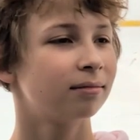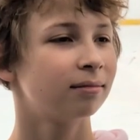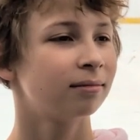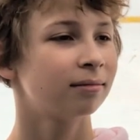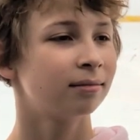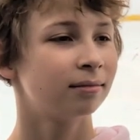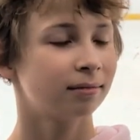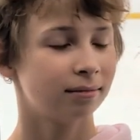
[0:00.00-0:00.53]

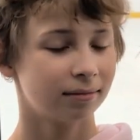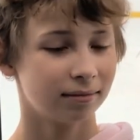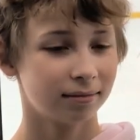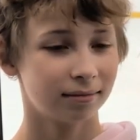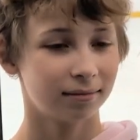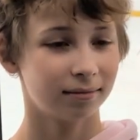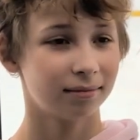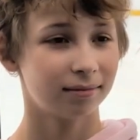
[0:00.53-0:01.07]

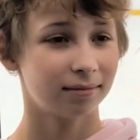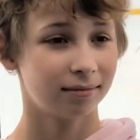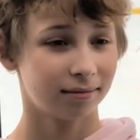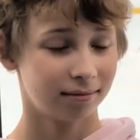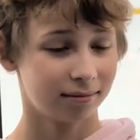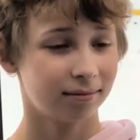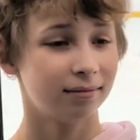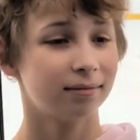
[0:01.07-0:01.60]

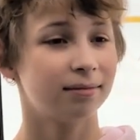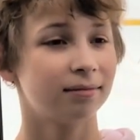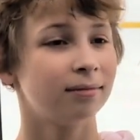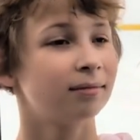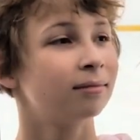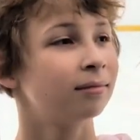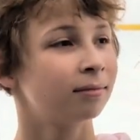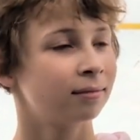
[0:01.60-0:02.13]

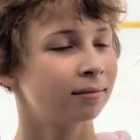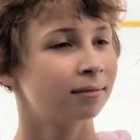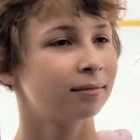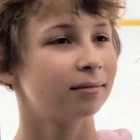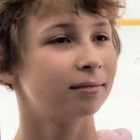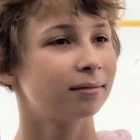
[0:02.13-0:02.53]
This person isn't speaking.